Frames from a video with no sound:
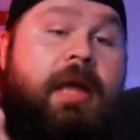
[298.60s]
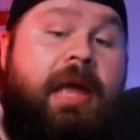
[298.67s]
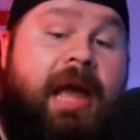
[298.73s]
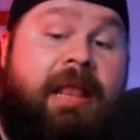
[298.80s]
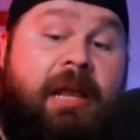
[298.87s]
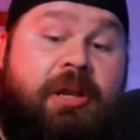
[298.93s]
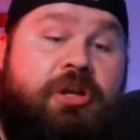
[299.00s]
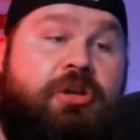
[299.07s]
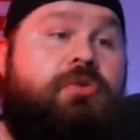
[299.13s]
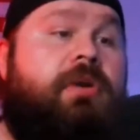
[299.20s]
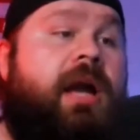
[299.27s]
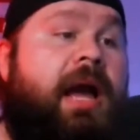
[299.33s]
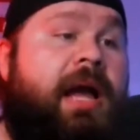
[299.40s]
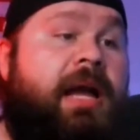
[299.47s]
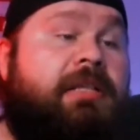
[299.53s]
And then you
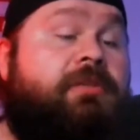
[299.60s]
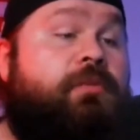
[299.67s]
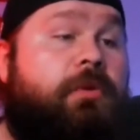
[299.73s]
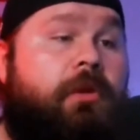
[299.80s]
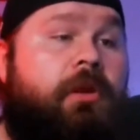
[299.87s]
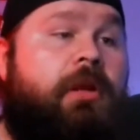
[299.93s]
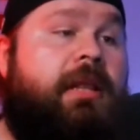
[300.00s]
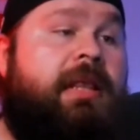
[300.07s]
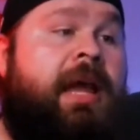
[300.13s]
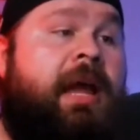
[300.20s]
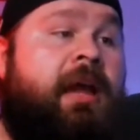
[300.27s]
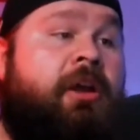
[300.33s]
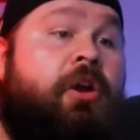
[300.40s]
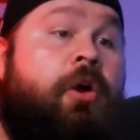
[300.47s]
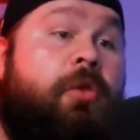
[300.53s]
guys would look at
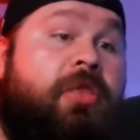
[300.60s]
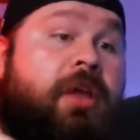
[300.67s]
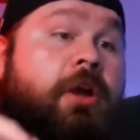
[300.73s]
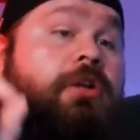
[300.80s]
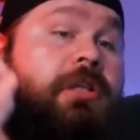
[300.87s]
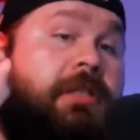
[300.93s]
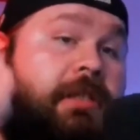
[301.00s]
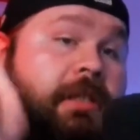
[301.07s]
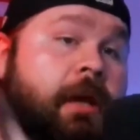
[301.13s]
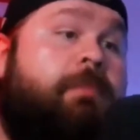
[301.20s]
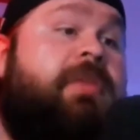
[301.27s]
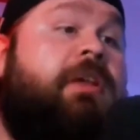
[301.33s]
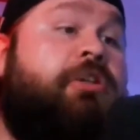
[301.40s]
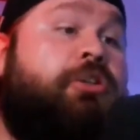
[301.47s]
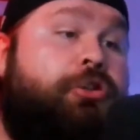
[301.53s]
that and go, there's
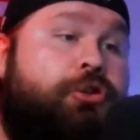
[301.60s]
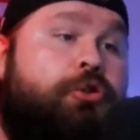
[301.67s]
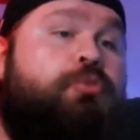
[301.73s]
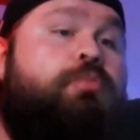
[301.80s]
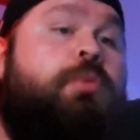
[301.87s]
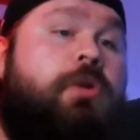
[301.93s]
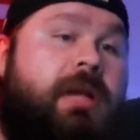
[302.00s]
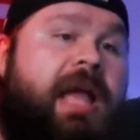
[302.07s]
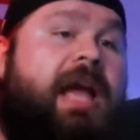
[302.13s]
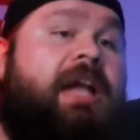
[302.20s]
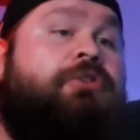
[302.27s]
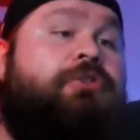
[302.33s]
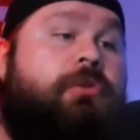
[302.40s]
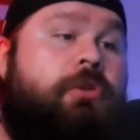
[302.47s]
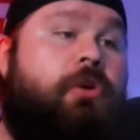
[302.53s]
something
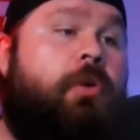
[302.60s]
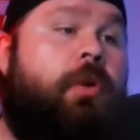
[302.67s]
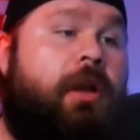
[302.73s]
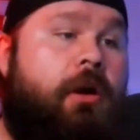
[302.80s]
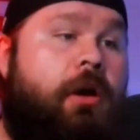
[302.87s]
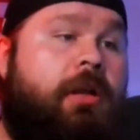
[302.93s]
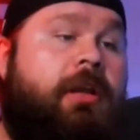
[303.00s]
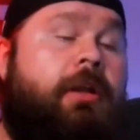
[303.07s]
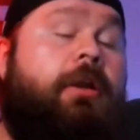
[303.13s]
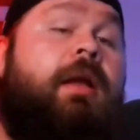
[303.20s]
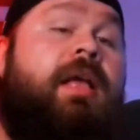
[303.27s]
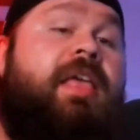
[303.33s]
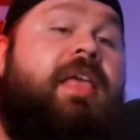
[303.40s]
supernatural going on here.